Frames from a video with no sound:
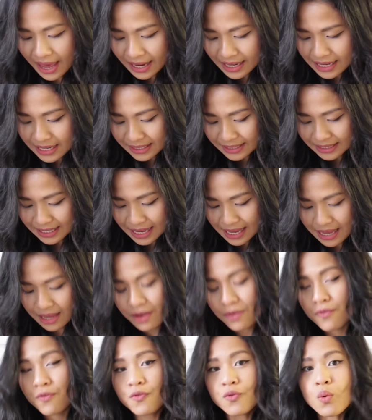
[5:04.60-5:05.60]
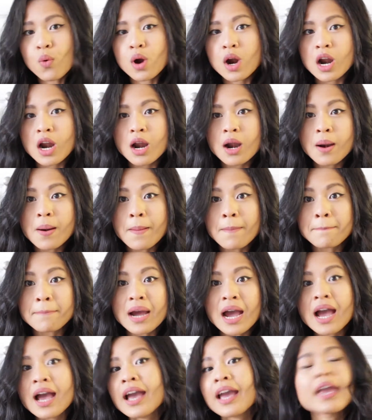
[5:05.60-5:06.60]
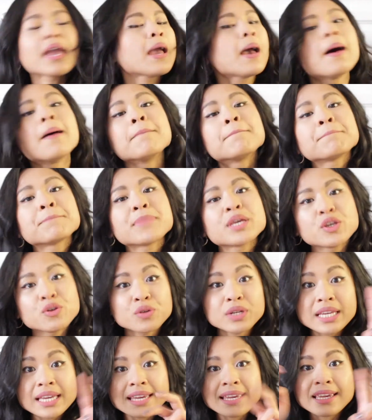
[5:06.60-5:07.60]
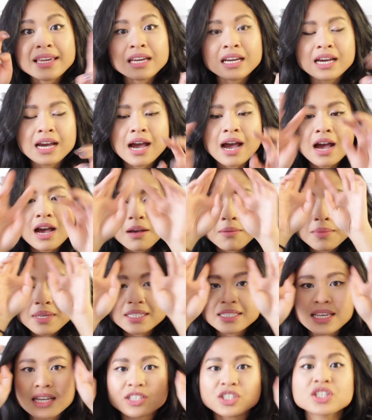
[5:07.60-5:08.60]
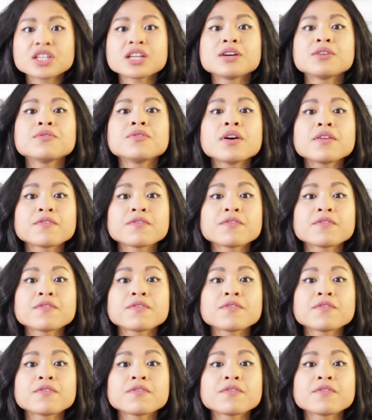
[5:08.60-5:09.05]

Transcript: that is it for my beauty section of